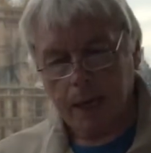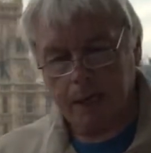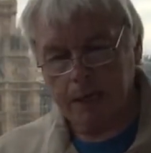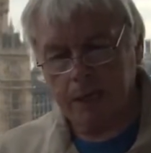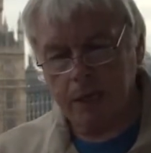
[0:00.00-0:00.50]
He
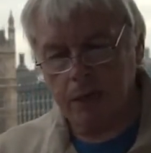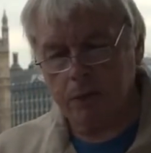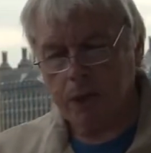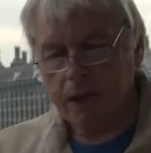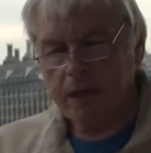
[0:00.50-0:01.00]

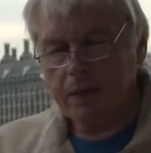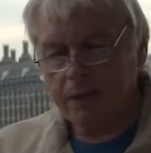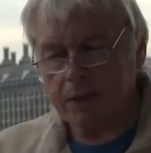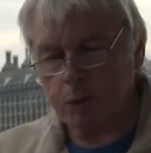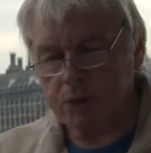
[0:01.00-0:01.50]
continued,
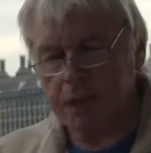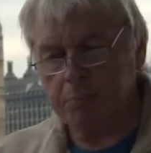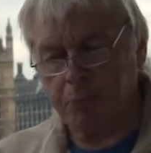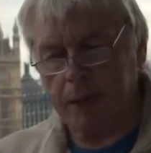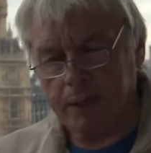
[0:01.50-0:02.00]
this was
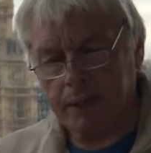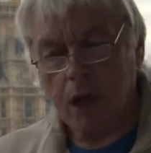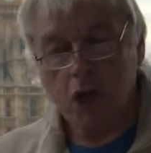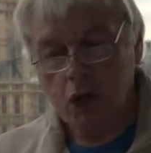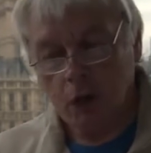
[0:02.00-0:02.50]
in Britain,
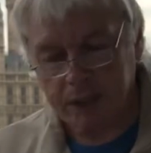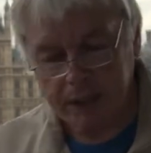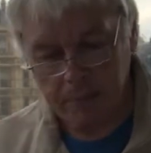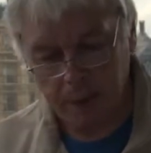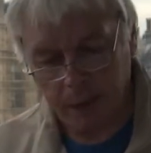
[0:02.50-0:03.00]
not
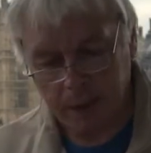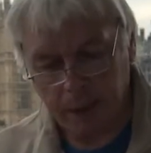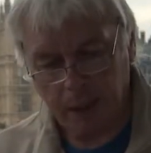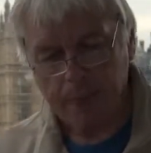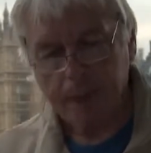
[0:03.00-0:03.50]
in
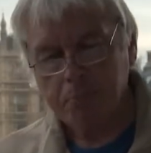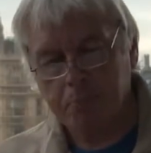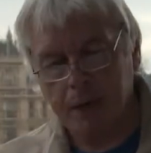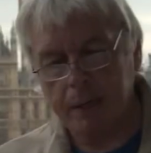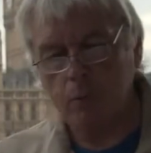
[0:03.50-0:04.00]
America.
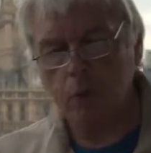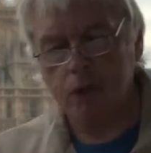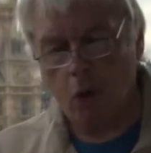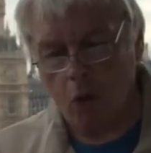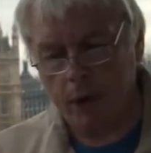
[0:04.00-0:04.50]
Britain
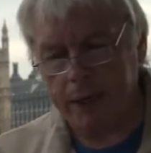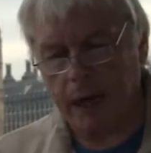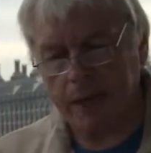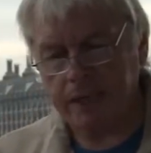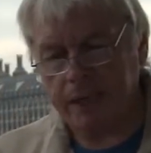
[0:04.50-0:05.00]
was
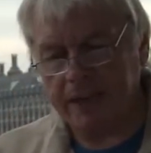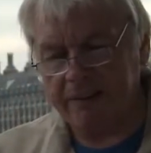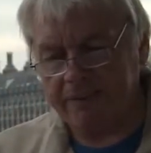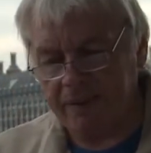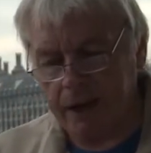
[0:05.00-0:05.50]
organizing an
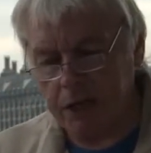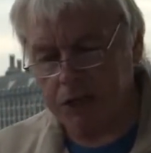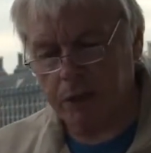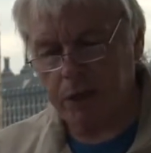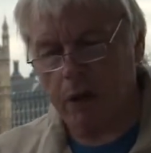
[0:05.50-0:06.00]

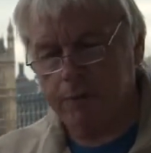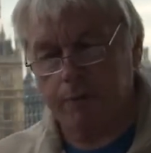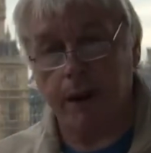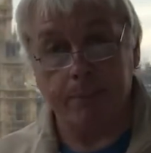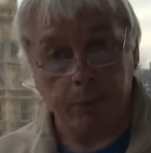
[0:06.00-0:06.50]
invasion of
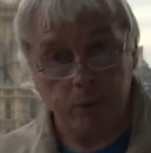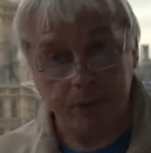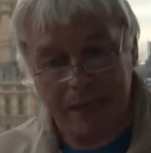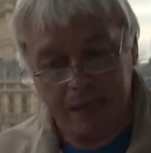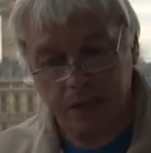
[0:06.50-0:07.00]

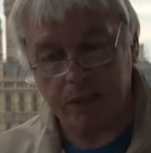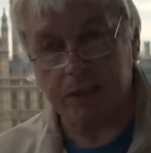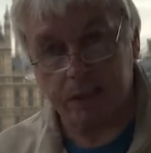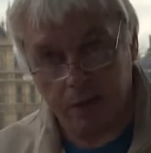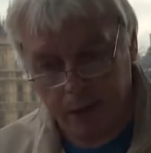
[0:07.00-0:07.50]
rebels into
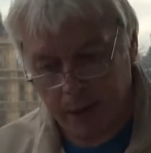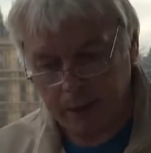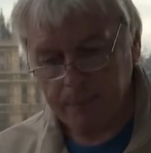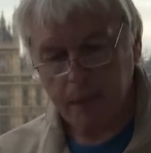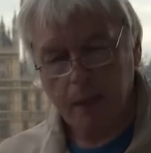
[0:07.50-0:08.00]
Syria.
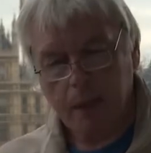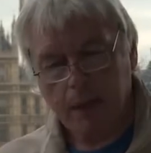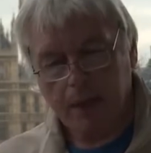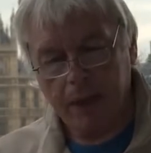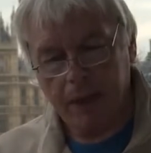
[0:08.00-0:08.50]

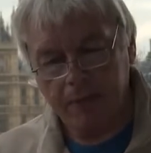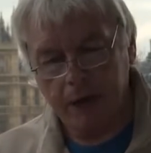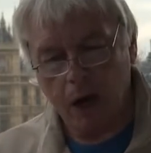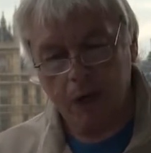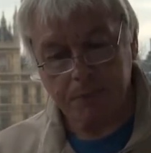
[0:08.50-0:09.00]
They
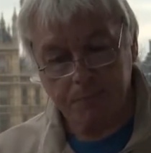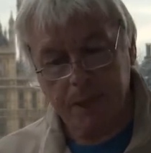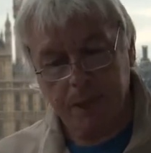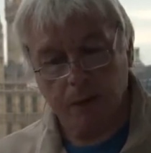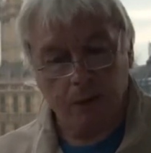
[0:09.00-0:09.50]
even asked
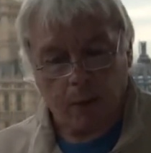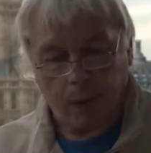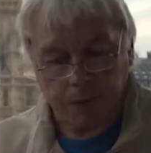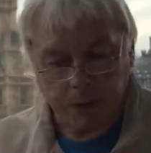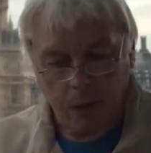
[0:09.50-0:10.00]
me, although
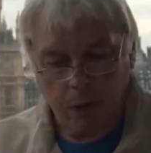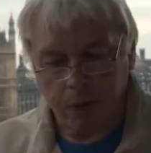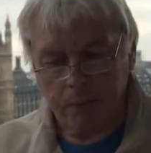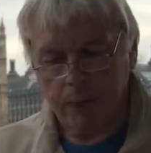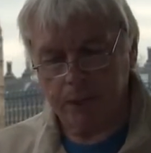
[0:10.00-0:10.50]
I was no
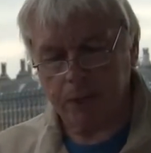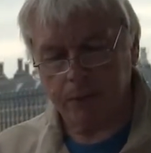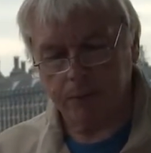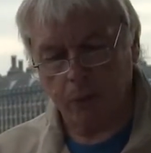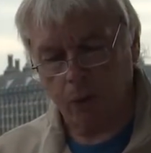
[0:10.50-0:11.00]
longer
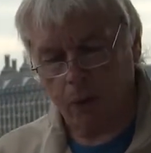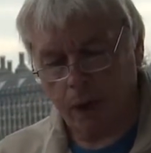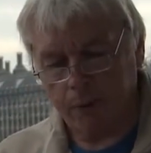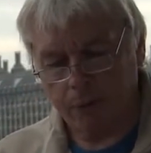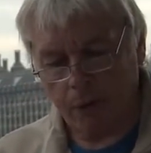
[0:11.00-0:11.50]
Minister for
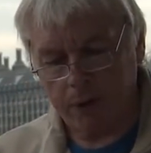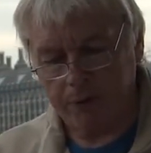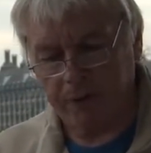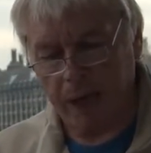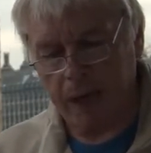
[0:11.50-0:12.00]
Foreign
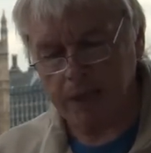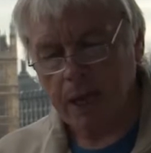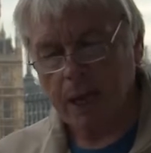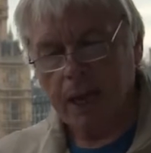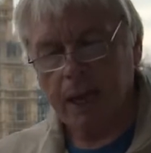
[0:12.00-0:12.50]
Affairs,
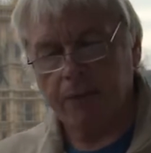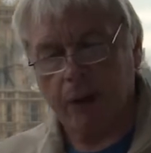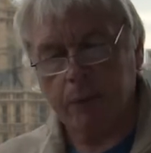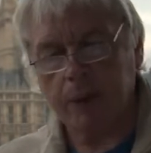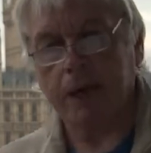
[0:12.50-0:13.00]
if
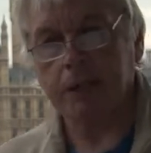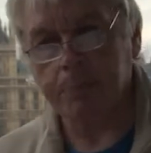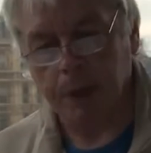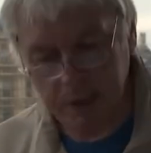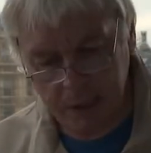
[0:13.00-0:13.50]
I would like to
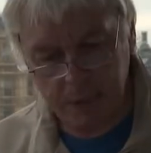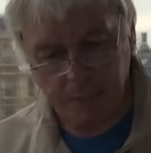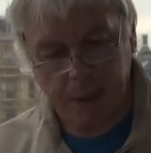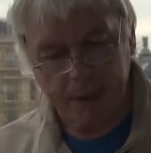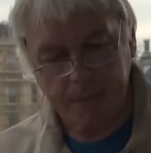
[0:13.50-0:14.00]

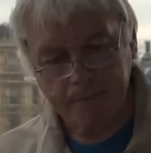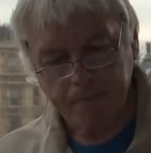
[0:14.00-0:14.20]
participate.